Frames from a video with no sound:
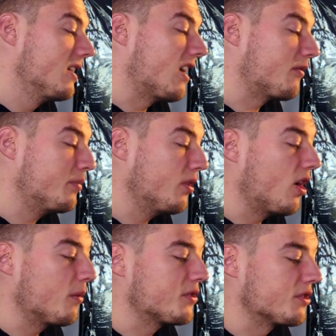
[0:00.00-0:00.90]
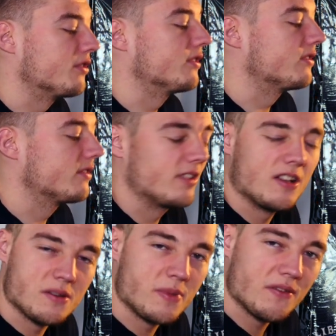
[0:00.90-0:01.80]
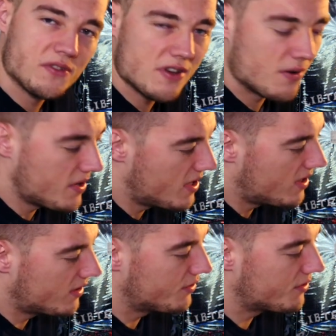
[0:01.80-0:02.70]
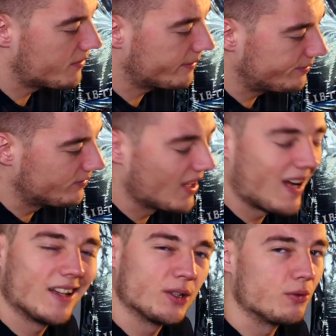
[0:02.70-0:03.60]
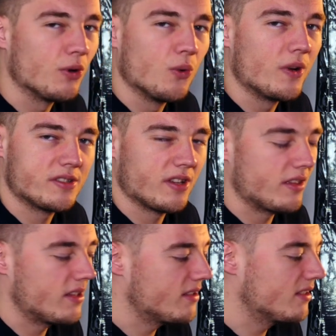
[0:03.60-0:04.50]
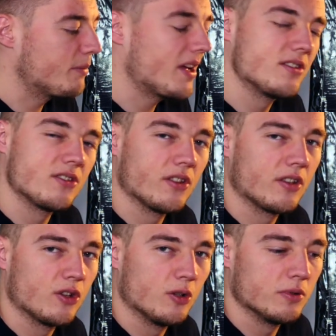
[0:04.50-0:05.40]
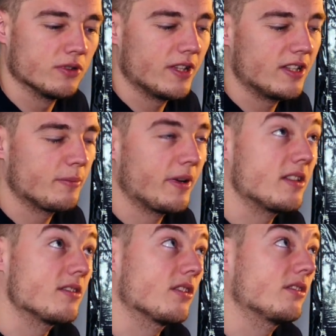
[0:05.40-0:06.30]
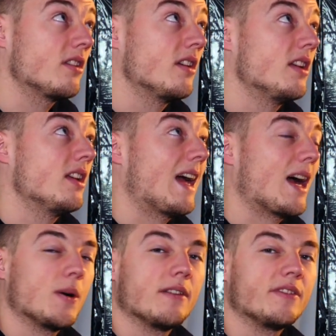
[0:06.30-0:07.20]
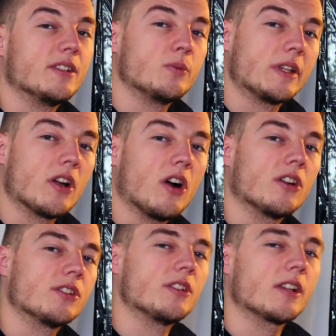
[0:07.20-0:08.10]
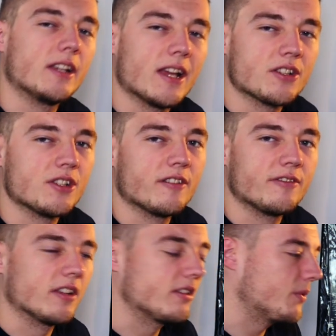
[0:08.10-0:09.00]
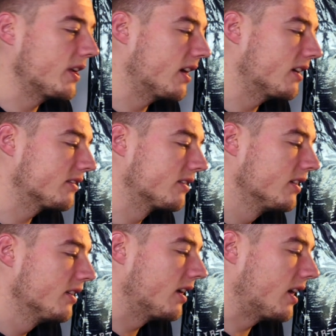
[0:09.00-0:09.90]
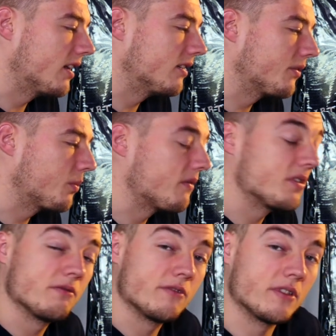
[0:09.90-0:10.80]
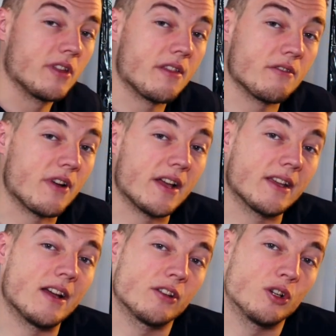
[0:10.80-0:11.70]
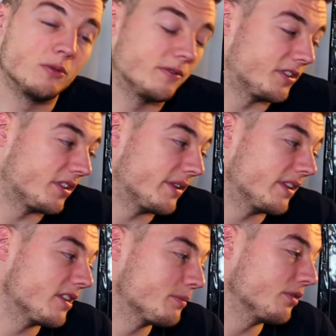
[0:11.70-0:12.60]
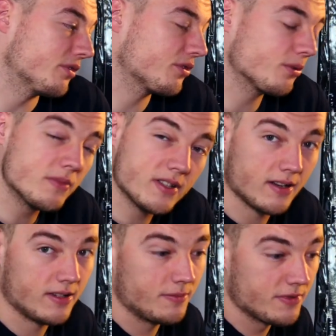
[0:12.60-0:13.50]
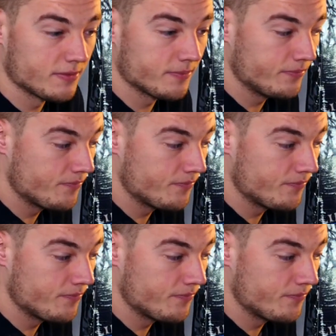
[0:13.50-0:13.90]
I've put optional as a bit of a note here because I don't always send this. It depends on the couple. It depends on how I feel we got on and the connection I felt that we had, and whether they're the right kind of couple for doing this. But sometimes